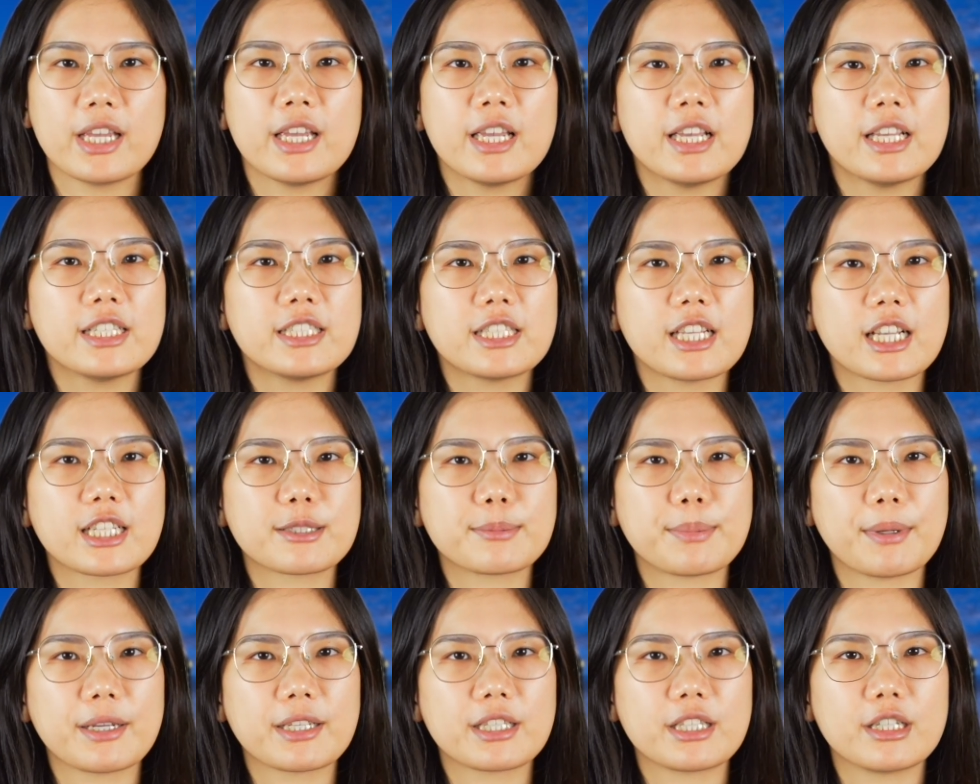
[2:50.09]
is
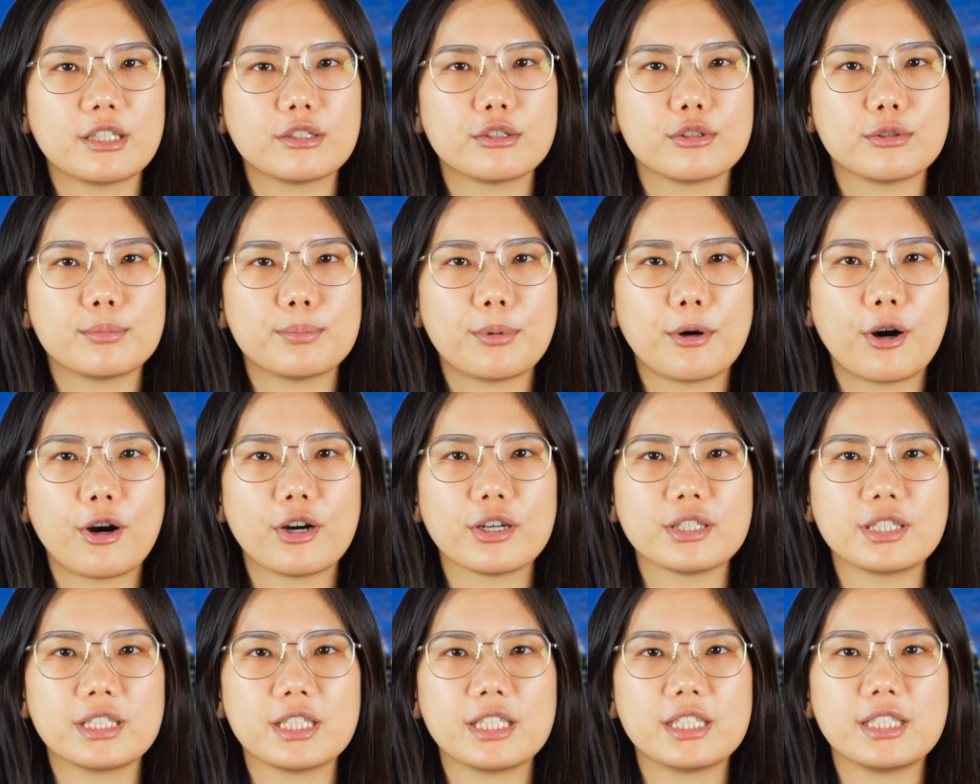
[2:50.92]
expected to
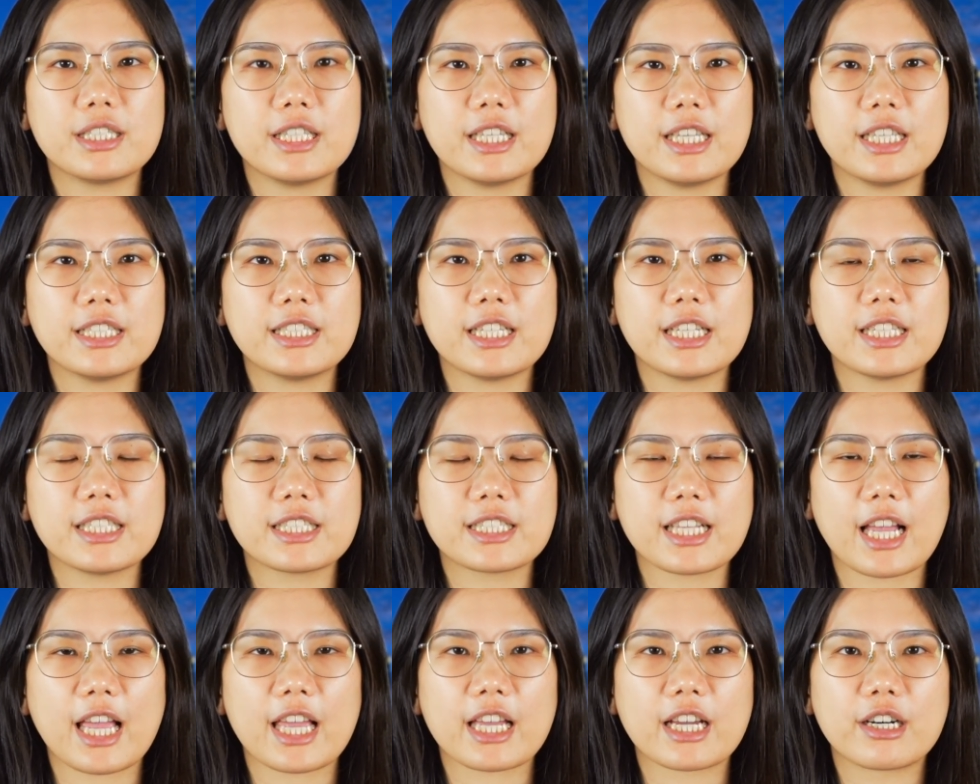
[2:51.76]
pause its easing
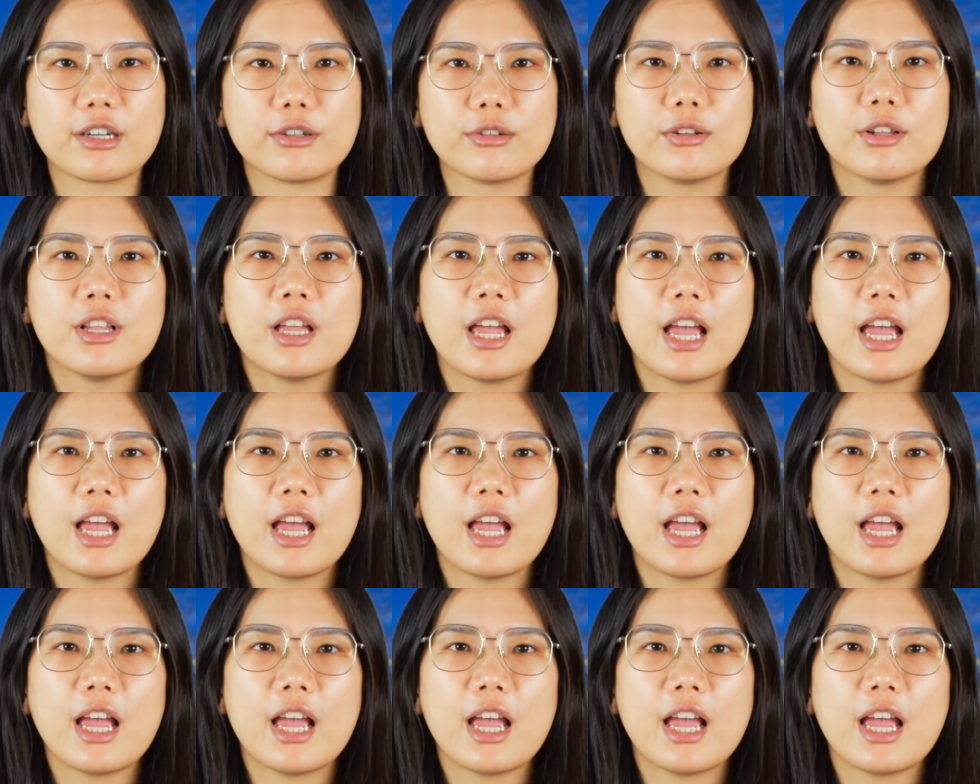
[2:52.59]
cycle